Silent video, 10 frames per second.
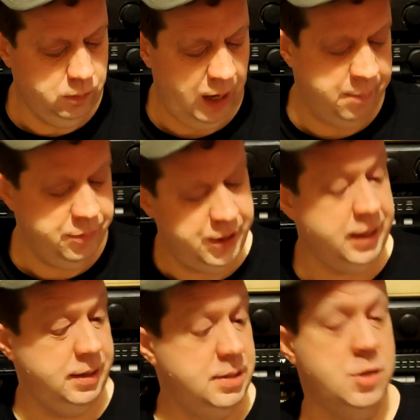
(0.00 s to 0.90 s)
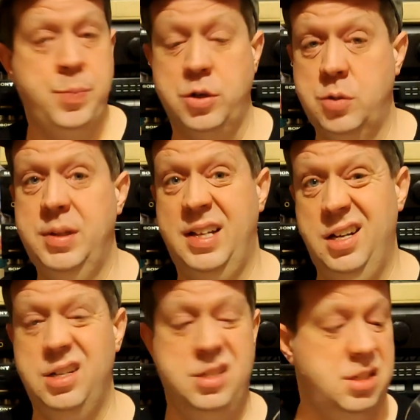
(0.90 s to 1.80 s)
I'm thinking this is possibly the
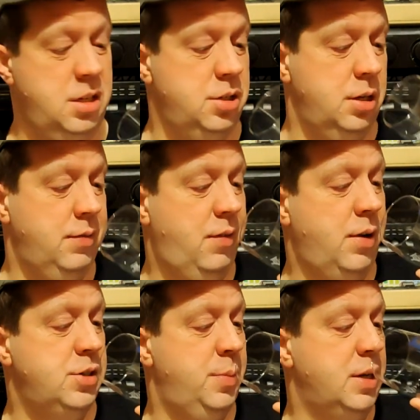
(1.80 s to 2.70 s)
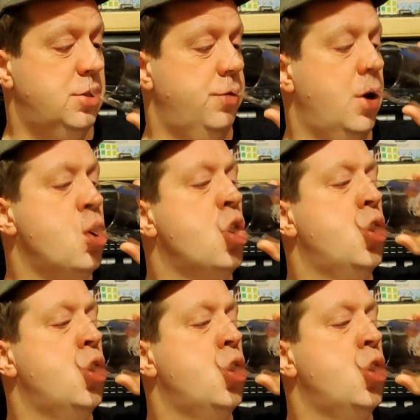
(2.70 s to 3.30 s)
hardest decision I've ever had to make so far.